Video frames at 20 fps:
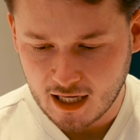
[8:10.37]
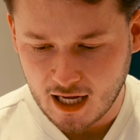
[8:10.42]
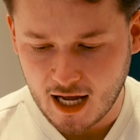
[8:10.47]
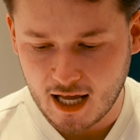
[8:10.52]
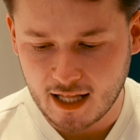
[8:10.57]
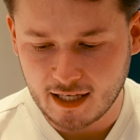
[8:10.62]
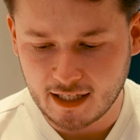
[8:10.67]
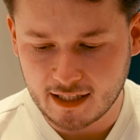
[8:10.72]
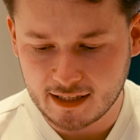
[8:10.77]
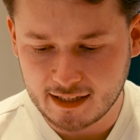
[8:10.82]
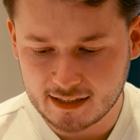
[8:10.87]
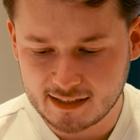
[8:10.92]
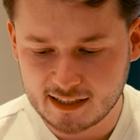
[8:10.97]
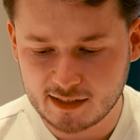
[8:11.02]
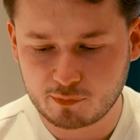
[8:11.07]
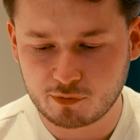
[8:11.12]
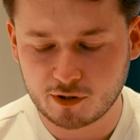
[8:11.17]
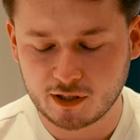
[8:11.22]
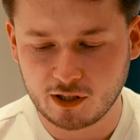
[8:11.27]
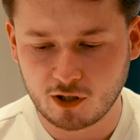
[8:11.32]
and this is
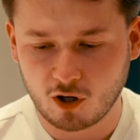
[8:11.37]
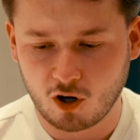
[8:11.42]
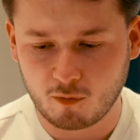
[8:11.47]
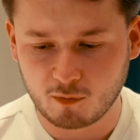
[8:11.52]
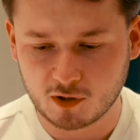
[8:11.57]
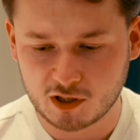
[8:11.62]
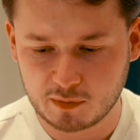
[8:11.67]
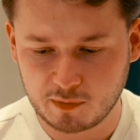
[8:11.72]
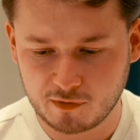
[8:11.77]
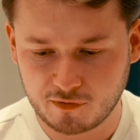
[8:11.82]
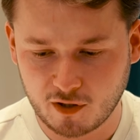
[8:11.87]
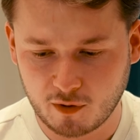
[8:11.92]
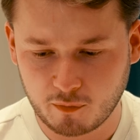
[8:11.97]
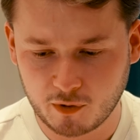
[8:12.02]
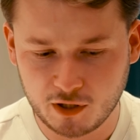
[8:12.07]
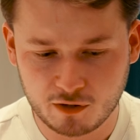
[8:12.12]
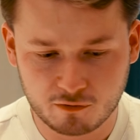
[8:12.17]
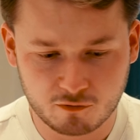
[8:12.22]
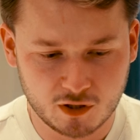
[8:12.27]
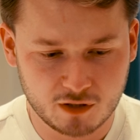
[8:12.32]
pretty normal, to be fair,
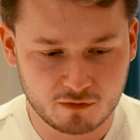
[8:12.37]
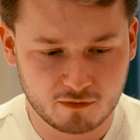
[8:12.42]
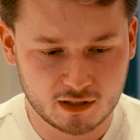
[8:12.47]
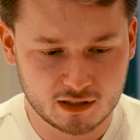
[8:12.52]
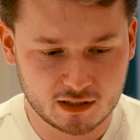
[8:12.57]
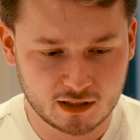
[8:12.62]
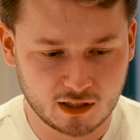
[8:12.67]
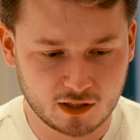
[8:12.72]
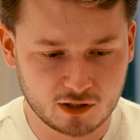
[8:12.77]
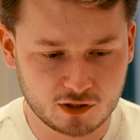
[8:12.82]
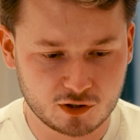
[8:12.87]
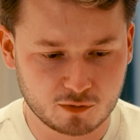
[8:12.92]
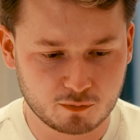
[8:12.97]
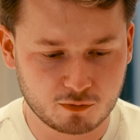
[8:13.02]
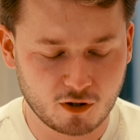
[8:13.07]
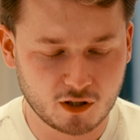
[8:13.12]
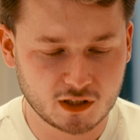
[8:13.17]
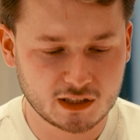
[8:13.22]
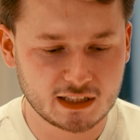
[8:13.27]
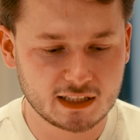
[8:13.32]
when you're running residential
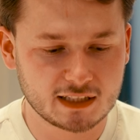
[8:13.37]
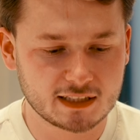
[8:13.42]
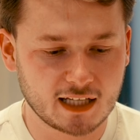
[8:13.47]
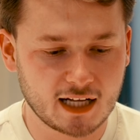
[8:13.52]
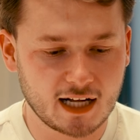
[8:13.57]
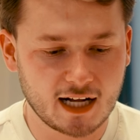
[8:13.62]
proxies.